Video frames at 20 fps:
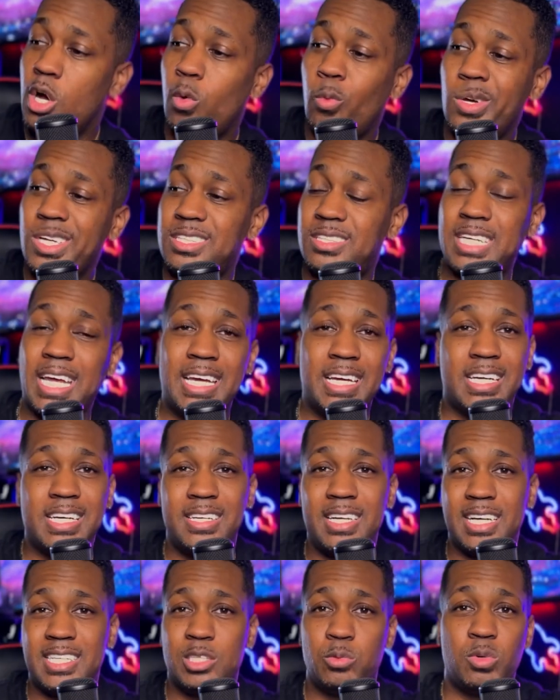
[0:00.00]
we staying
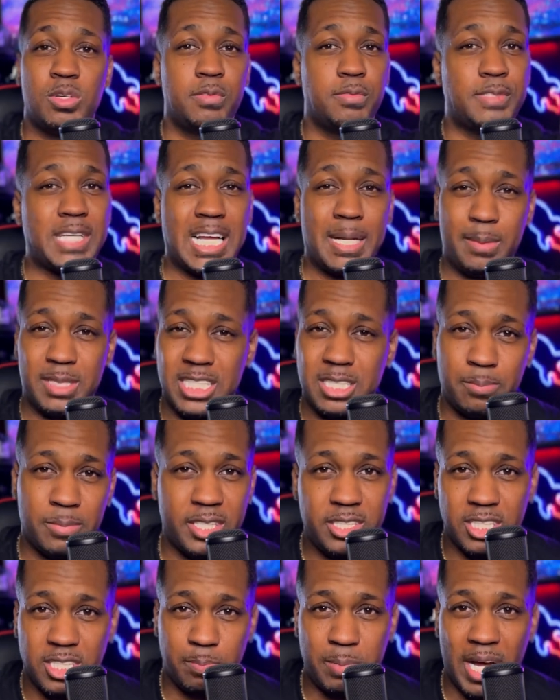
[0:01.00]
connected with family as
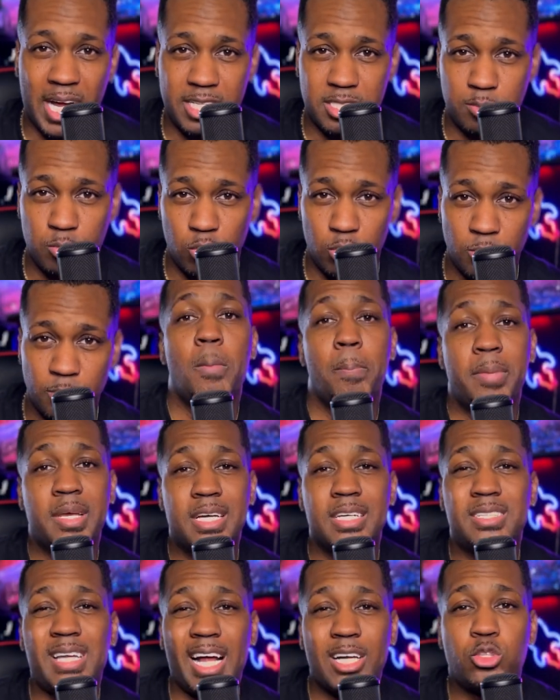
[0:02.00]
much as possible,
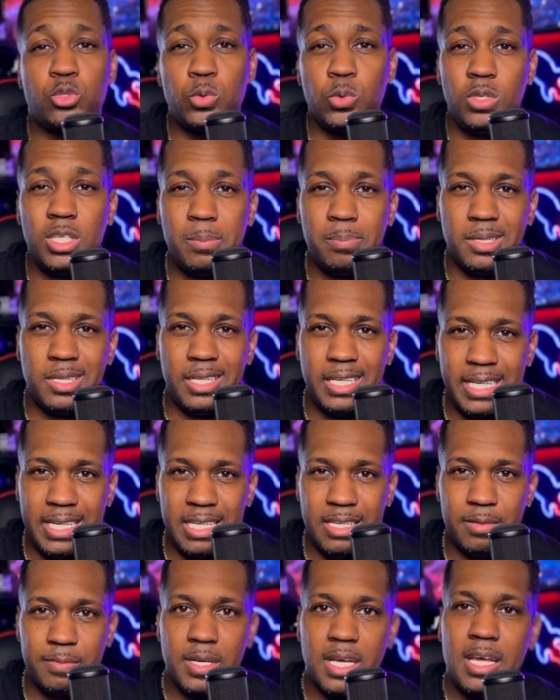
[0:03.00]
because I truly
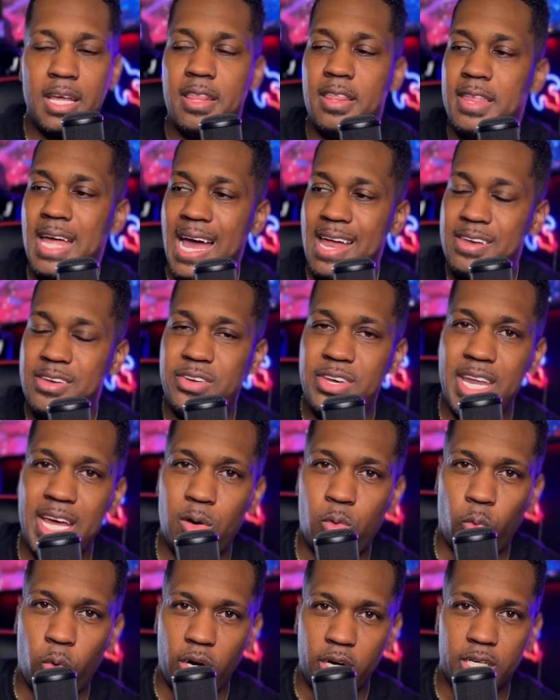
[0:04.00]
believe that
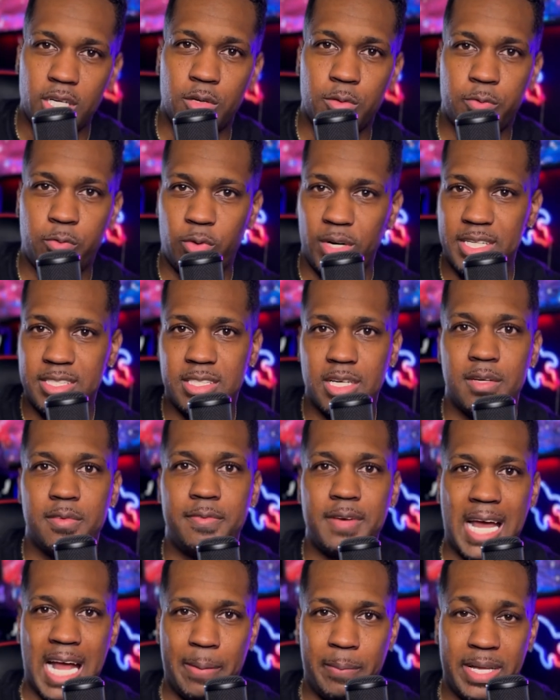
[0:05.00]
network of friends and
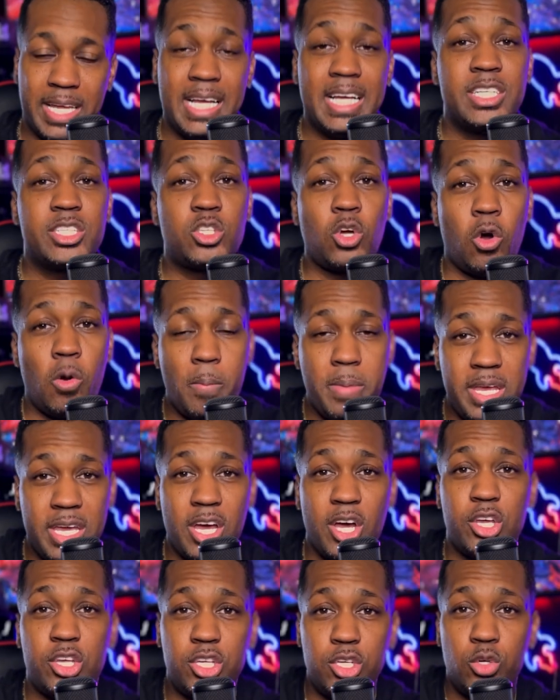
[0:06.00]
family is going to be
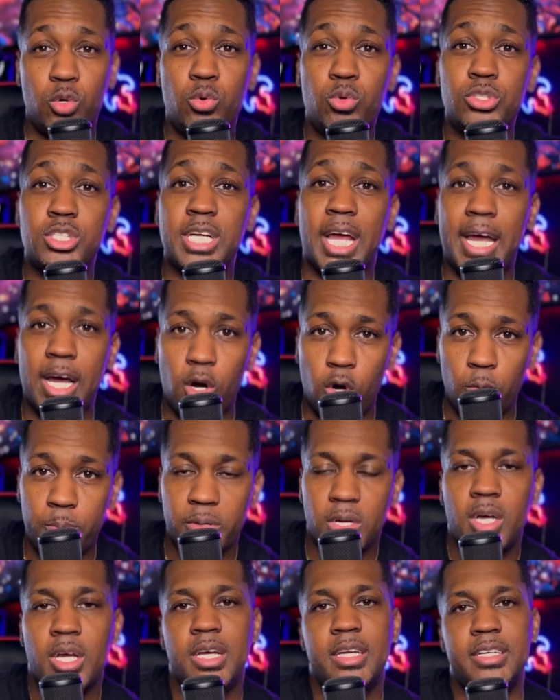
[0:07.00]
a huge help
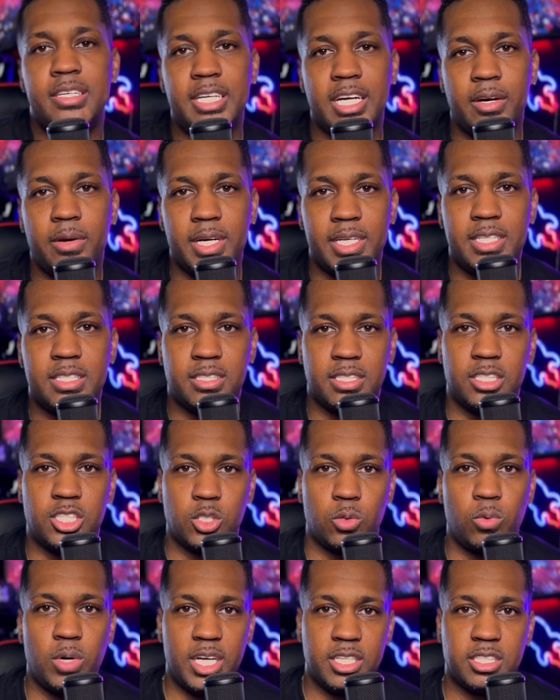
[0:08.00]
during the
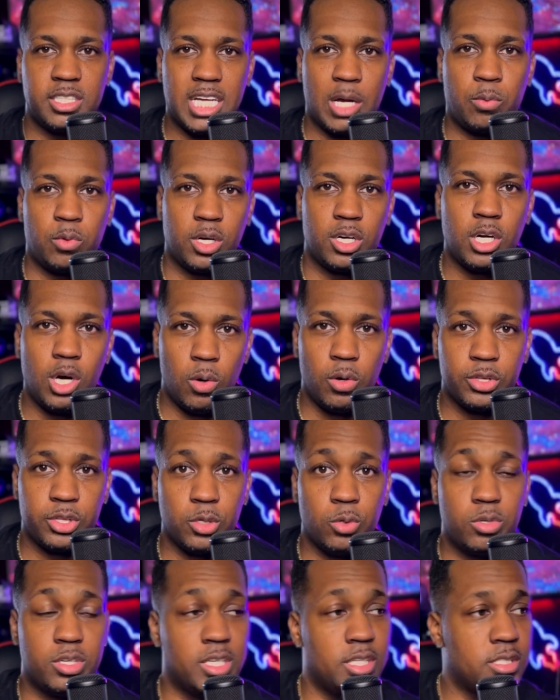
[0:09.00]
situation that we're going
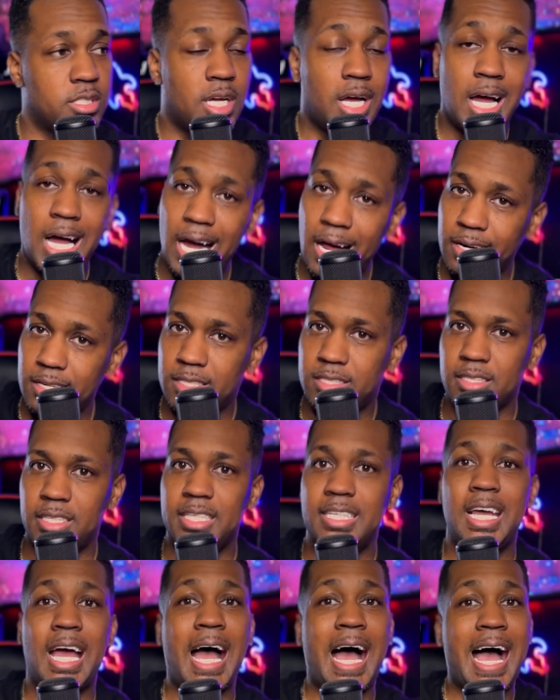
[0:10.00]
through. Because
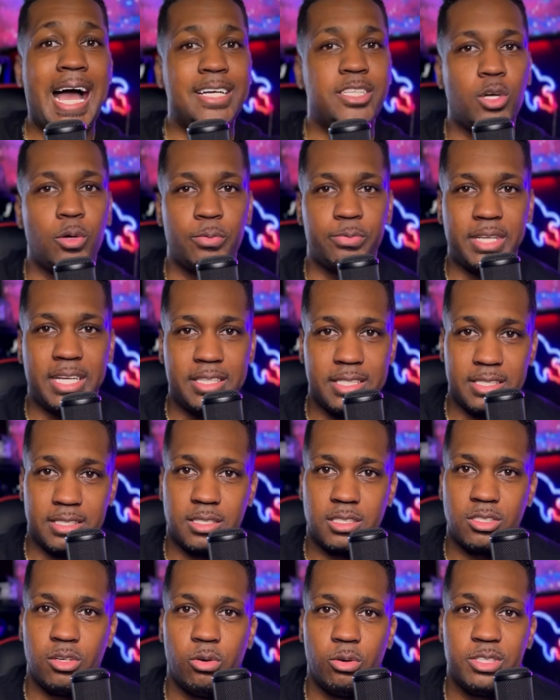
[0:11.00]
honestly, I don't think this
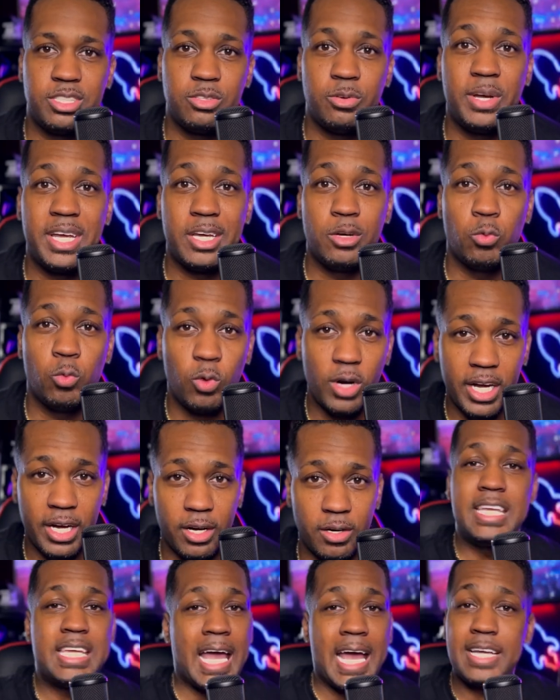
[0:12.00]
is going to end
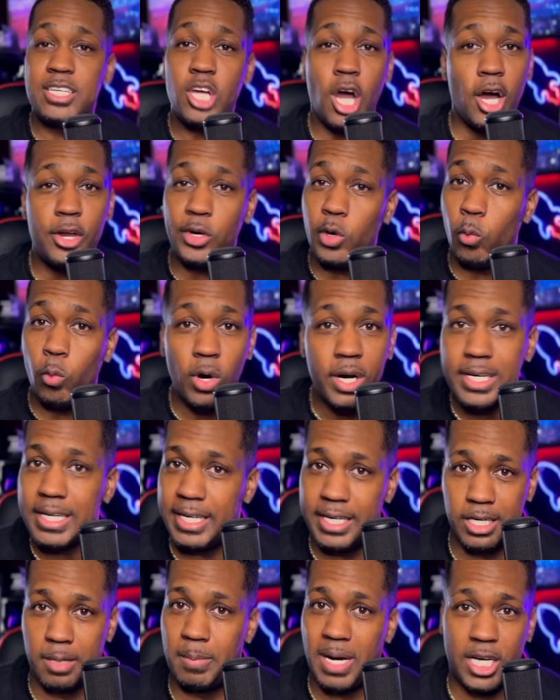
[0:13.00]
well. And y'all don't want to
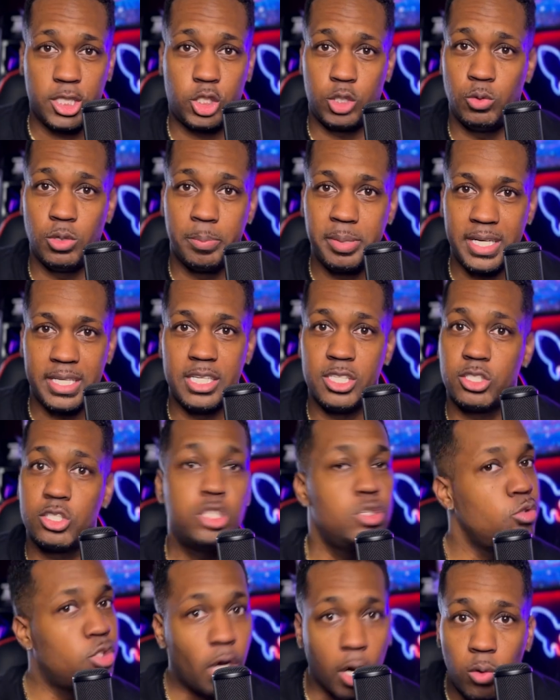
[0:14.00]
hear my true opinions.
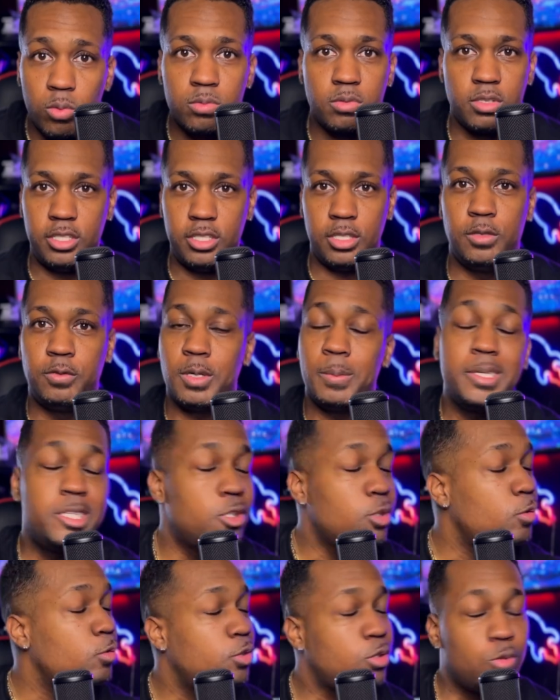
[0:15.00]
You don't. You feel me?
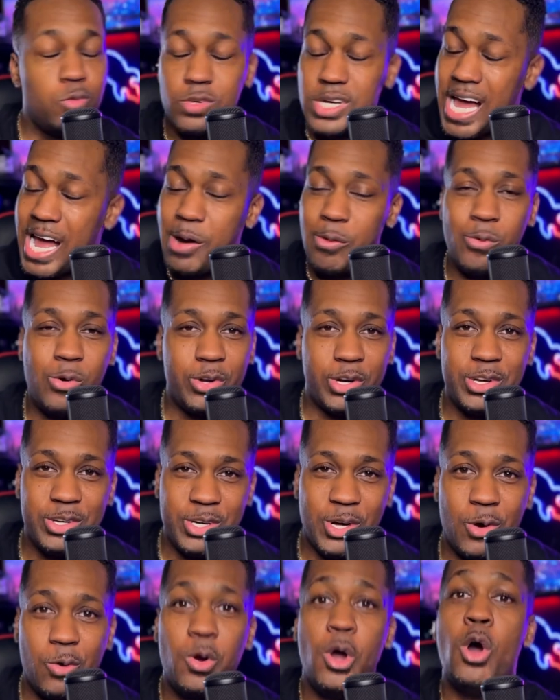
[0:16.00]
You do not want to
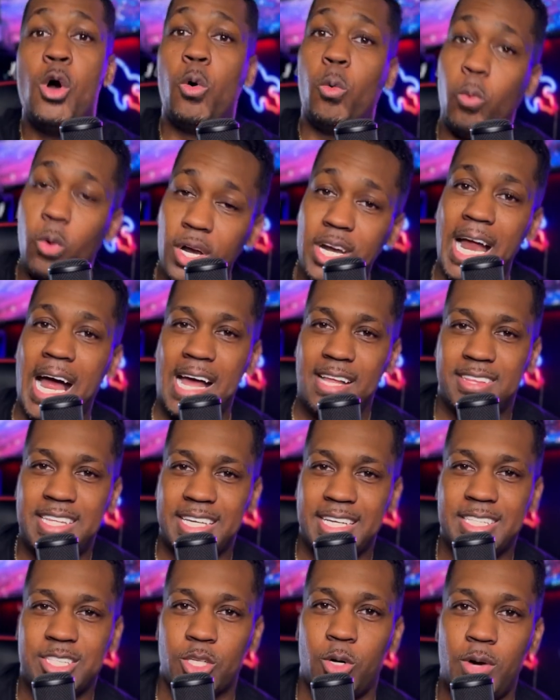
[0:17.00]
know what I
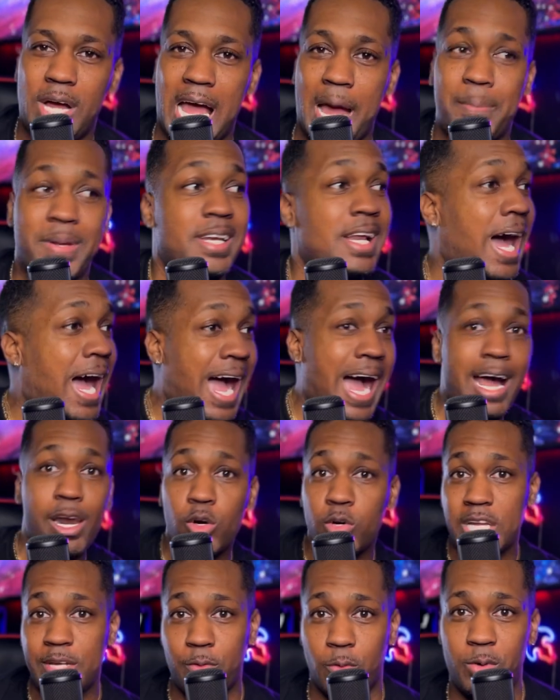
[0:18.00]
think is going to happen. I
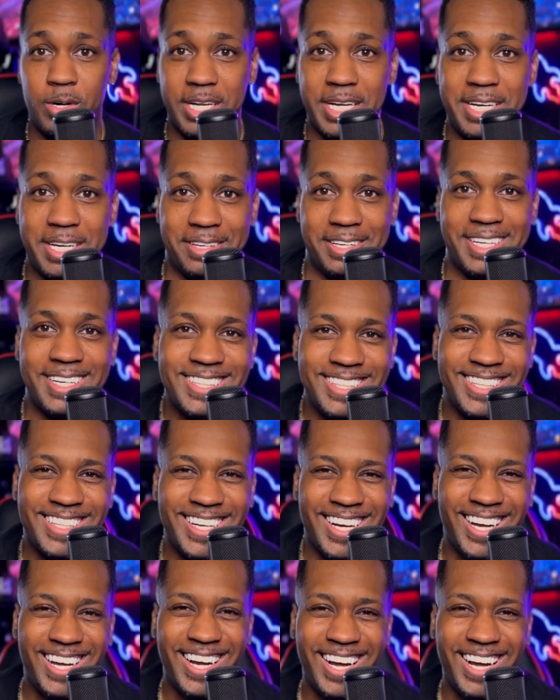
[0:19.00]
don't even want to hear it.